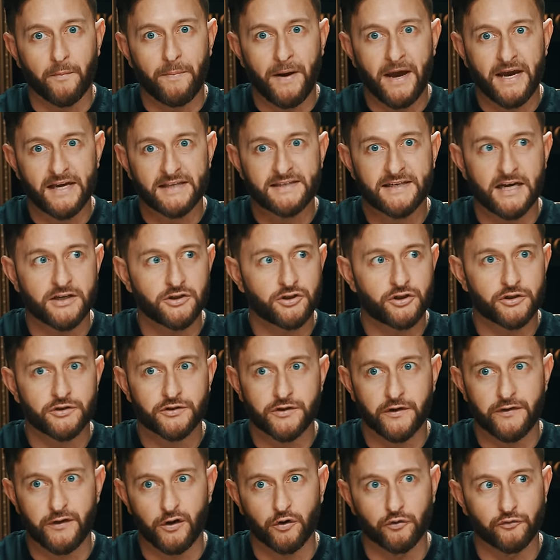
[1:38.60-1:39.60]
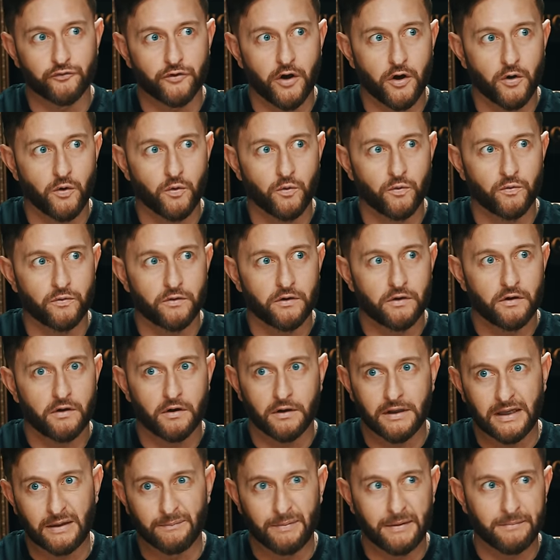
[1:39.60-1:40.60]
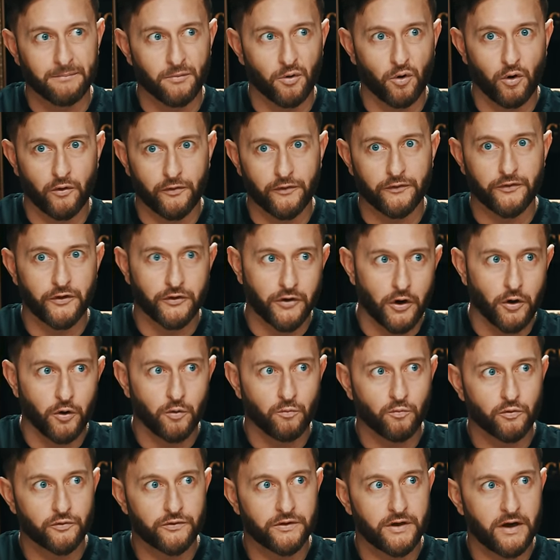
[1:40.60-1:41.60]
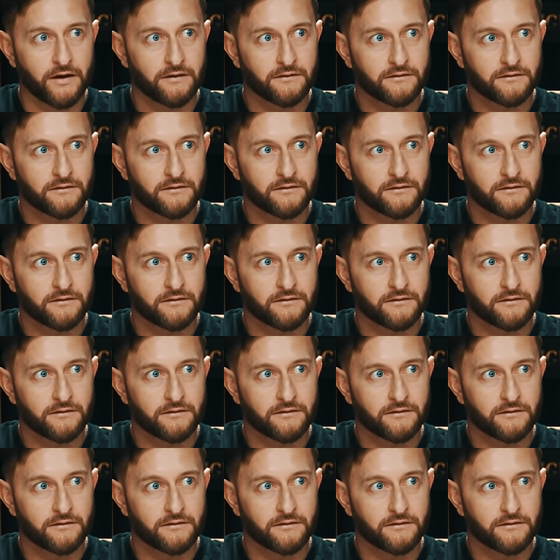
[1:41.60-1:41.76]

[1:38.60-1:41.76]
to pay attention to the unknown a little bit more than the known, wouldn't you?